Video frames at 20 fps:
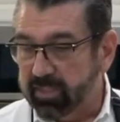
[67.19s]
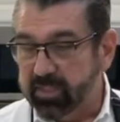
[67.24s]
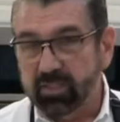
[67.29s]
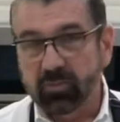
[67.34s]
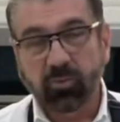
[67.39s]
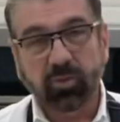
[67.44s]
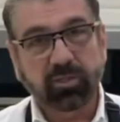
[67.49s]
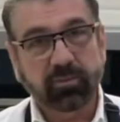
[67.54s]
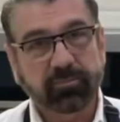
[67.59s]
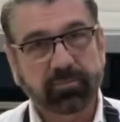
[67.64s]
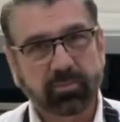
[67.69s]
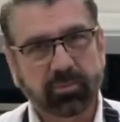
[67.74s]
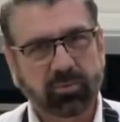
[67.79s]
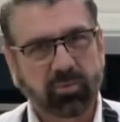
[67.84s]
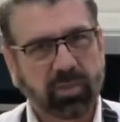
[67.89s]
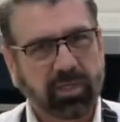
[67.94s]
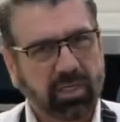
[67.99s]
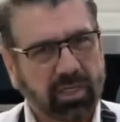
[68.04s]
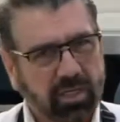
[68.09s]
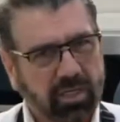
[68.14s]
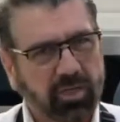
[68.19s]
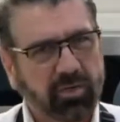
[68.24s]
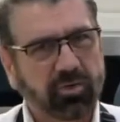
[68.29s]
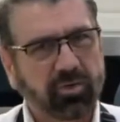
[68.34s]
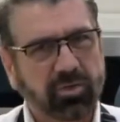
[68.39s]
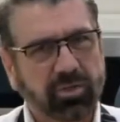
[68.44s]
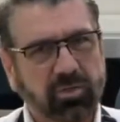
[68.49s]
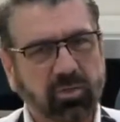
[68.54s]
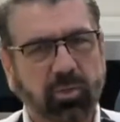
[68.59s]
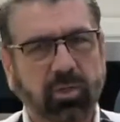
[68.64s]
You want it between
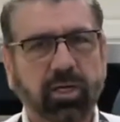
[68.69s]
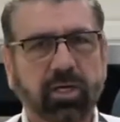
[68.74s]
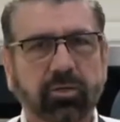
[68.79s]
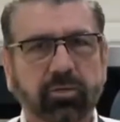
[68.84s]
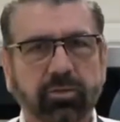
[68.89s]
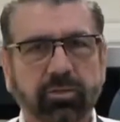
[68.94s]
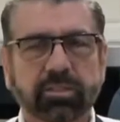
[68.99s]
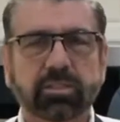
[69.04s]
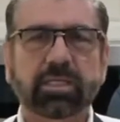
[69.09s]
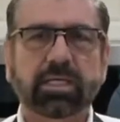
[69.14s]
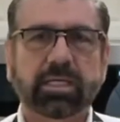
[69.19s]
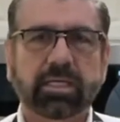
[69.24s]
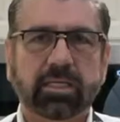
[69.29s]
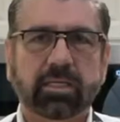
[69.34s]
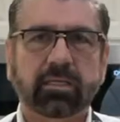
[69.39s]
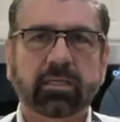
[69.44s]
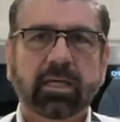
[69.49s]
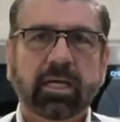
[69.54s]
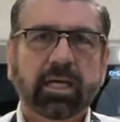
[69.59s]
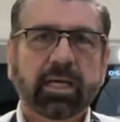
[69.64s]
100 to 110.